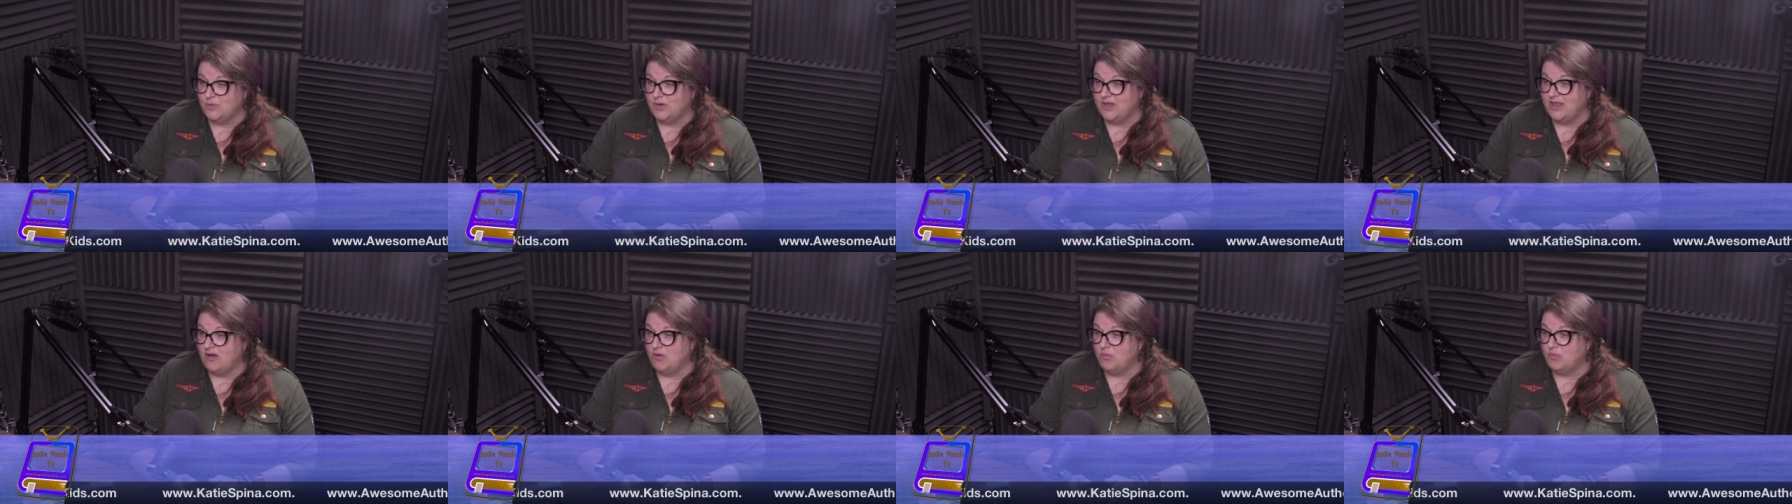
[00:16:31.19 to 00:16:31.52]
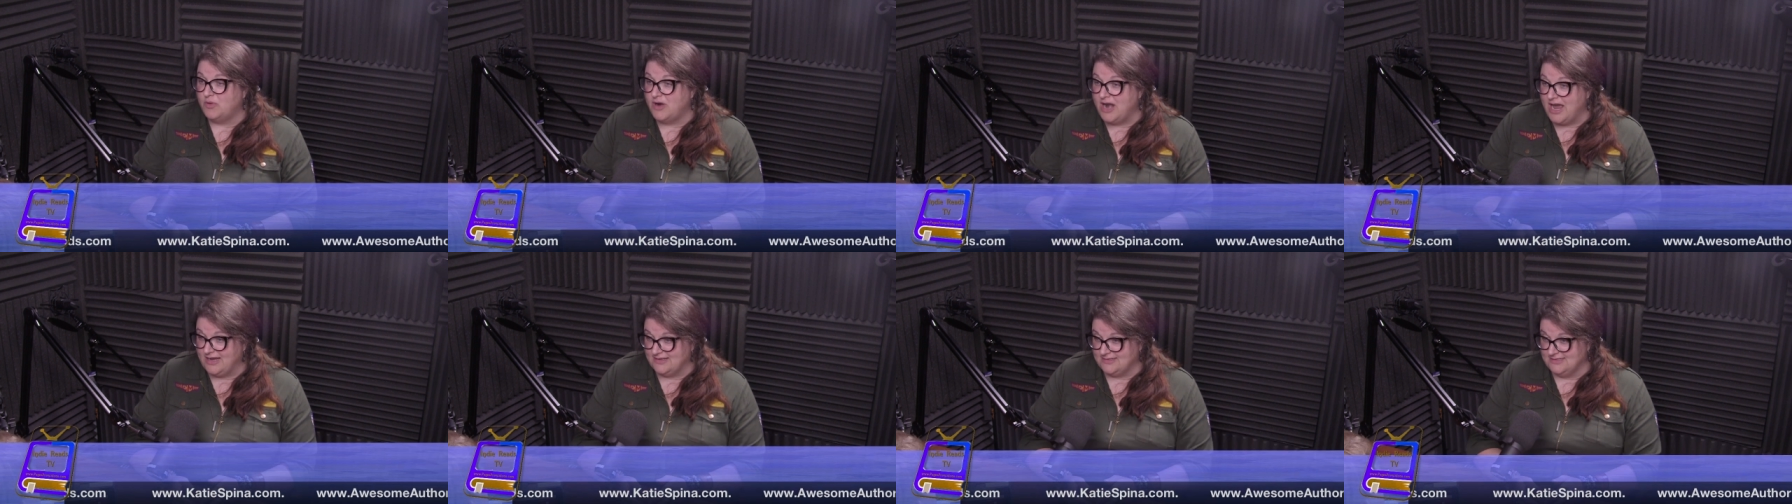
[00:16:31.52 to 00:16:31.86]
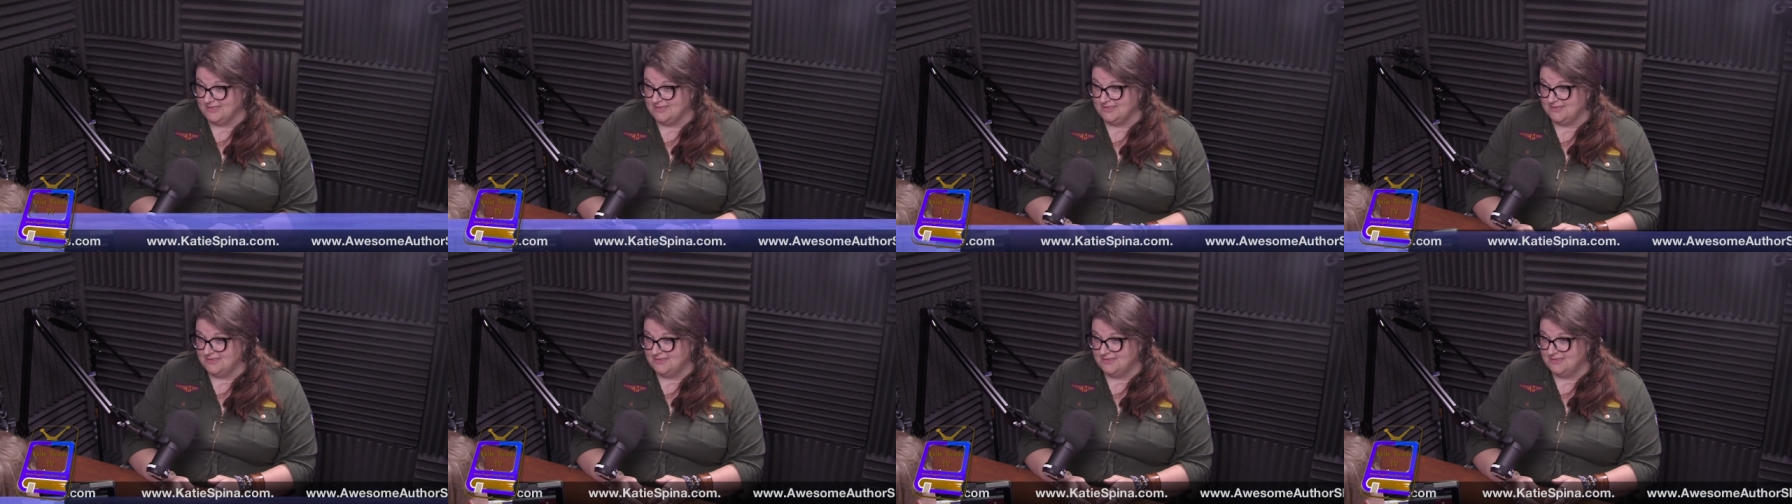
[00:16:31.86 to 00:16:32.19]
without
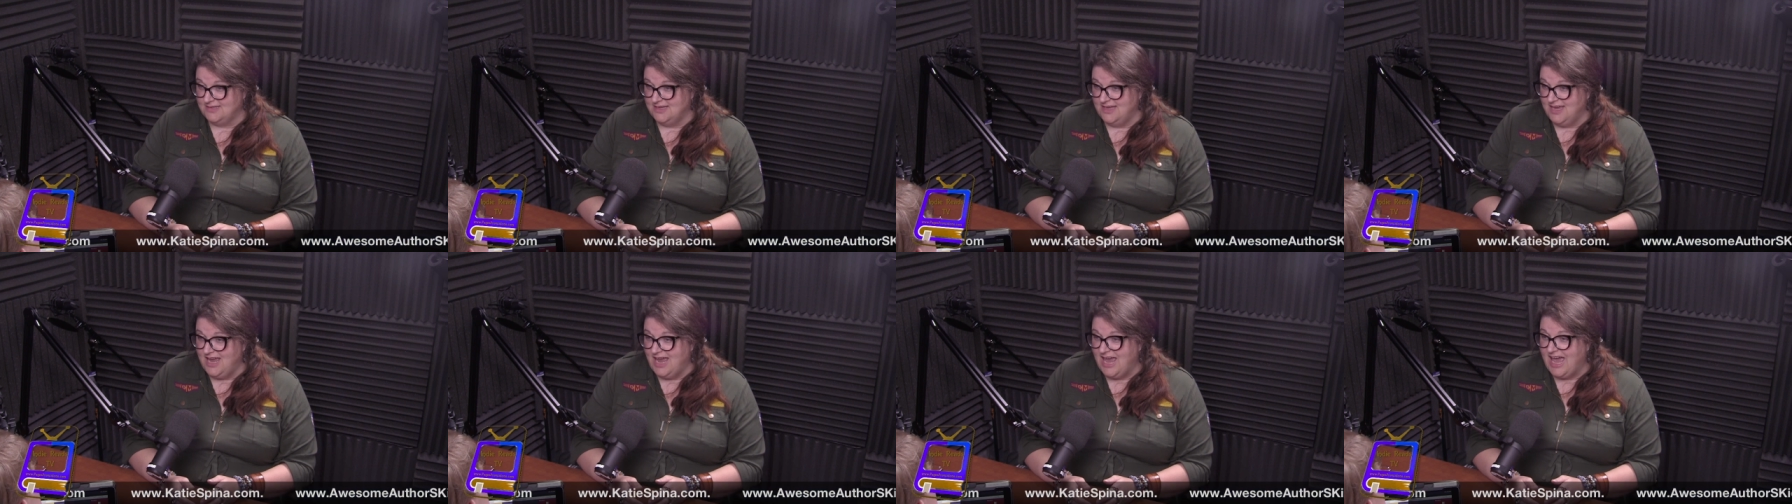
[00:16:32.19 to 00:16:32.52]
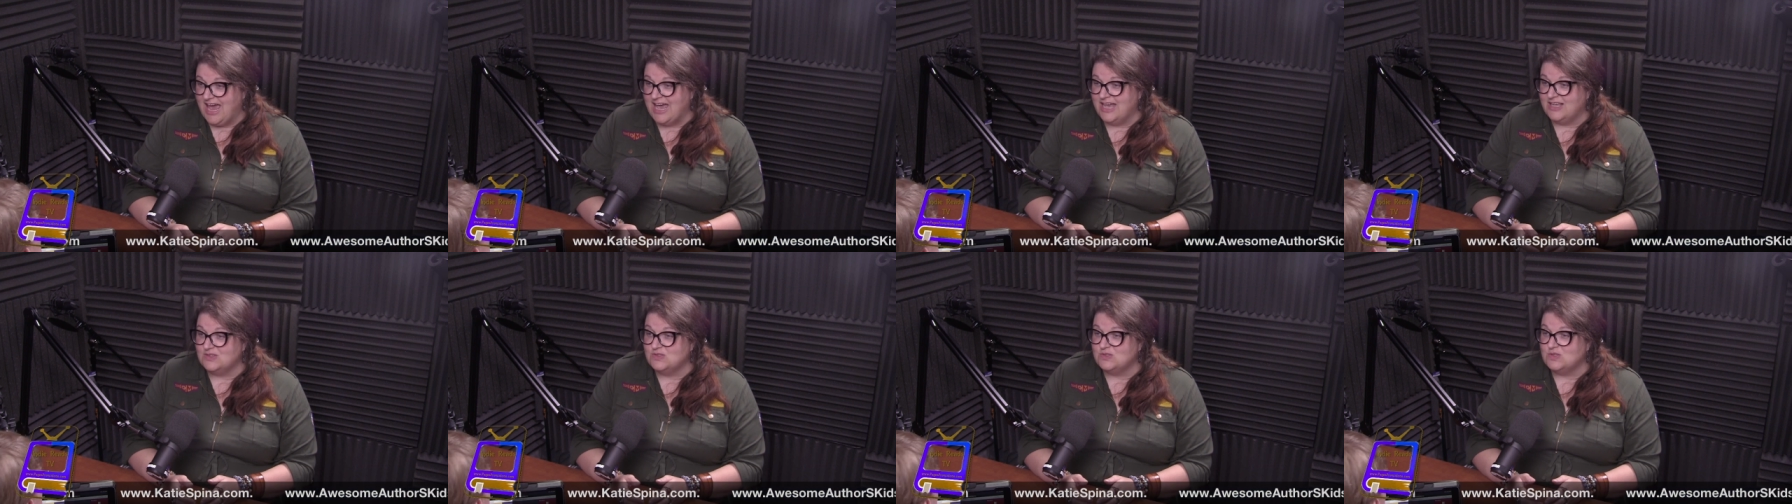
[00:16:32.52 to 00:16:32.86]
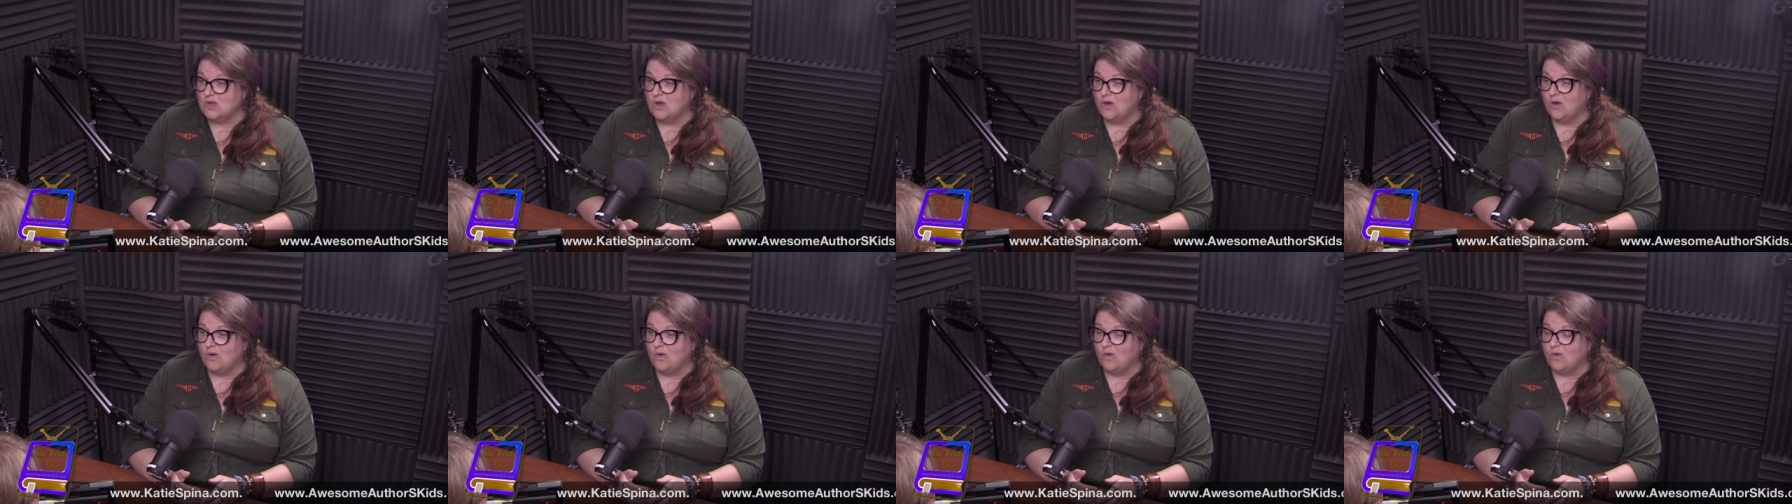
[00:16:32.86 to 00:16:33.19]
practice sure and
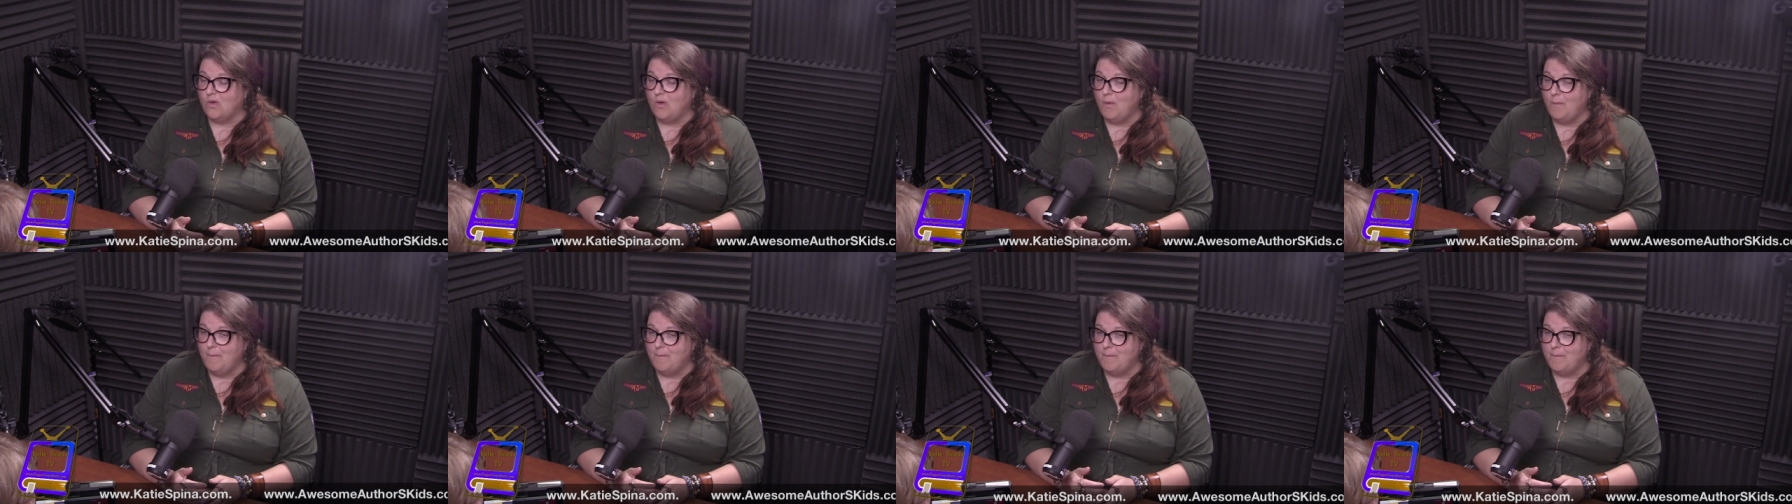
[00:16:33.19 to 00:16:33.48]
so